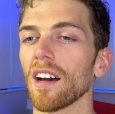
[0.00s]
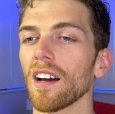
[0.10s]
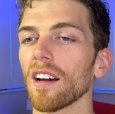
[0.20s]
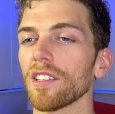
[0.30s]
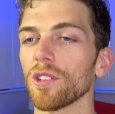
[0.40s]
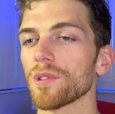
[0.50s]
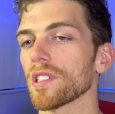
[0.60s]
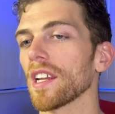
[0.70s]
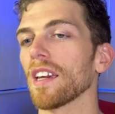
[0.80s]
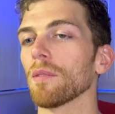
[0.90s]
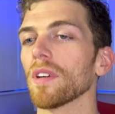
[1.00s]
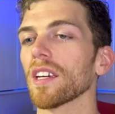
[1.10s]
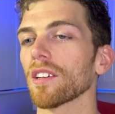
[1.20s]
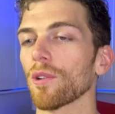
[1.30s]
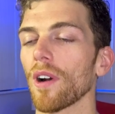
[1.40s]
username
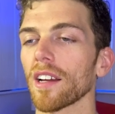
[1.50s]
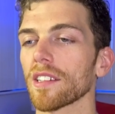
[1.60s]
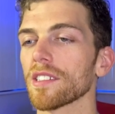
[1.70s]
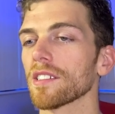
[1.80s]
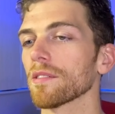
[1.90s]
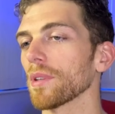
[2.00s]
incorrect